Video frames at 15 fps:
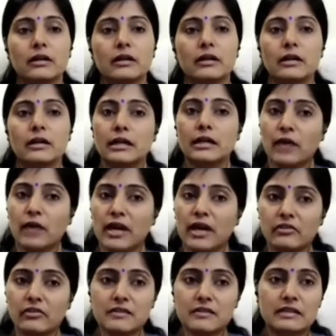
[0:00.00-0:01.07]
Now,
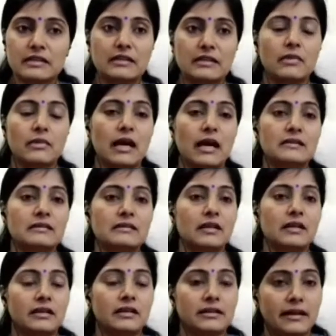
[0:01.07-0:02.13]
every scheme has
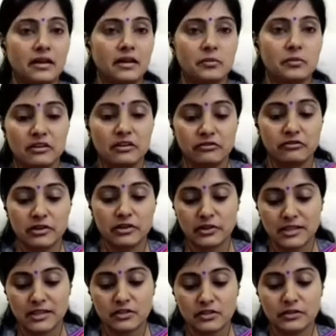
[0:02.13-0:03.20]
direct benefit
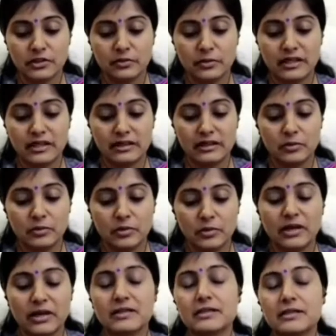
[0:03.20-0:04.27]
transfer being
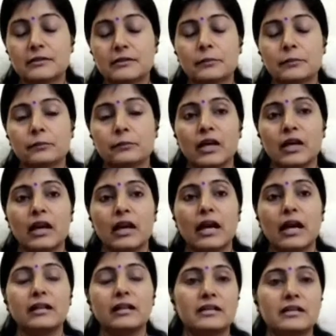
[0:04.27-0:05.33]
implemented,
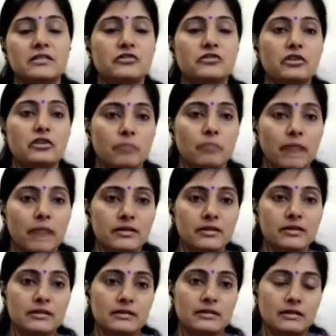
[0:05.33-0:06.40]
and there is a
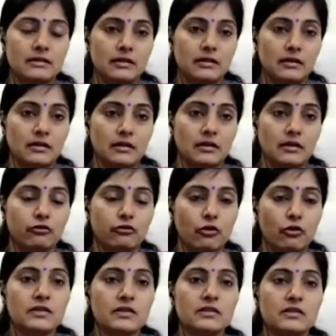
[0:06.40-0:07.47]
tremendous
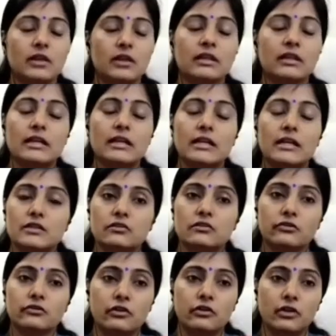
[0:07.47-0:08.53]
focus on the ease of
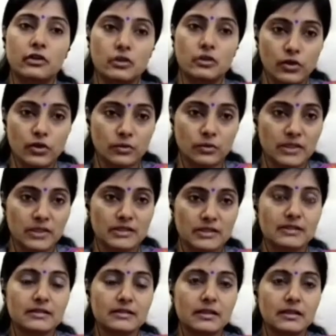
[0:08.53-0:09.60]
doing
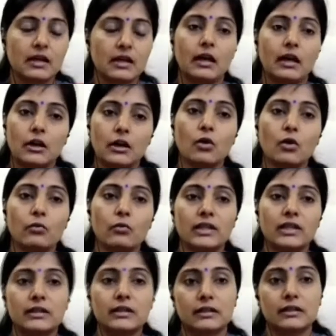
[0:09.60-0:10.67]
business along with
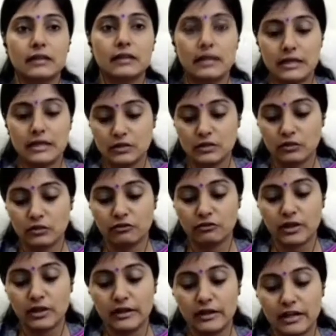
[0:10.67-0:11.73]
the ease of
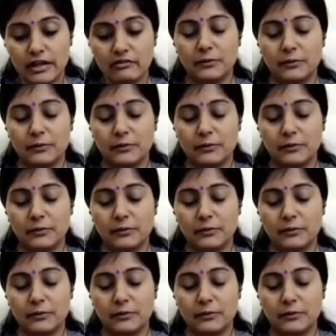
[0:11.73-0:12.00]
living.